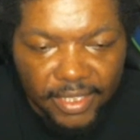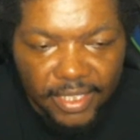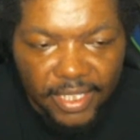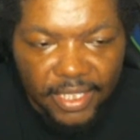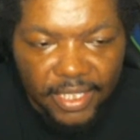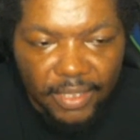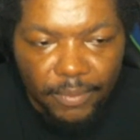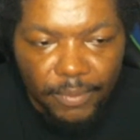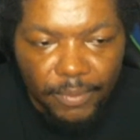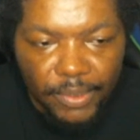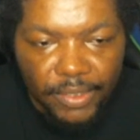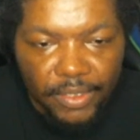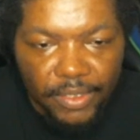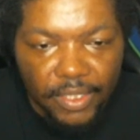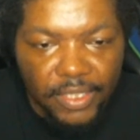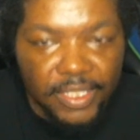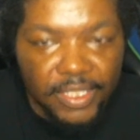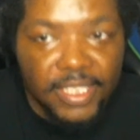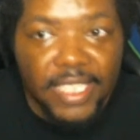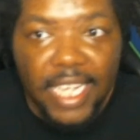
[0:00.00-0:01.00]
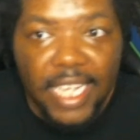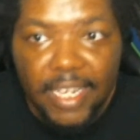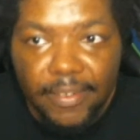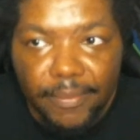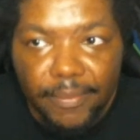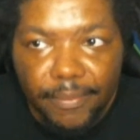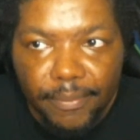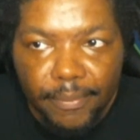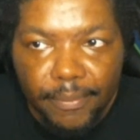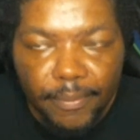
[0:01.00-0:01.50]
was
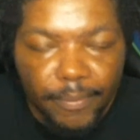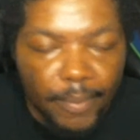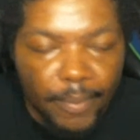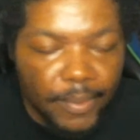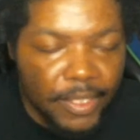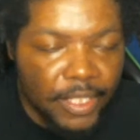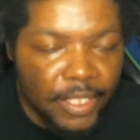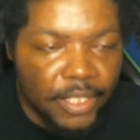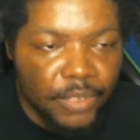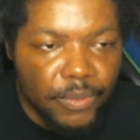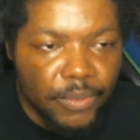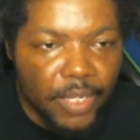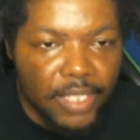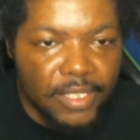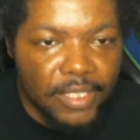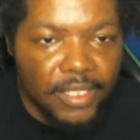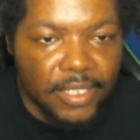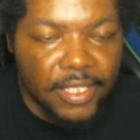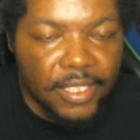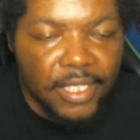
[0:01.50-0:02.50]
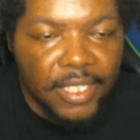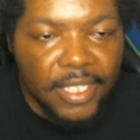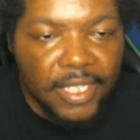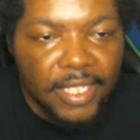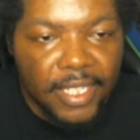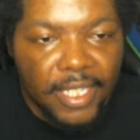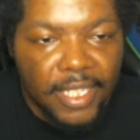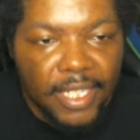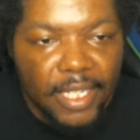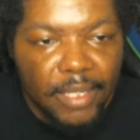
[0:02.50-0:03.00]
safe from the destruction.
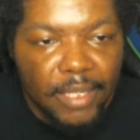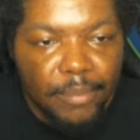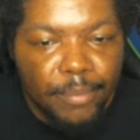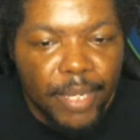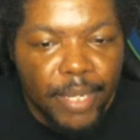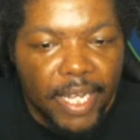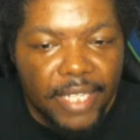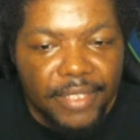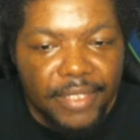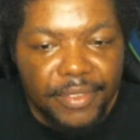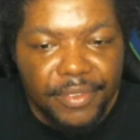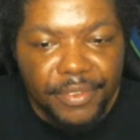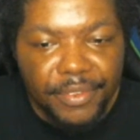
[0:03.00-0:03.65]
But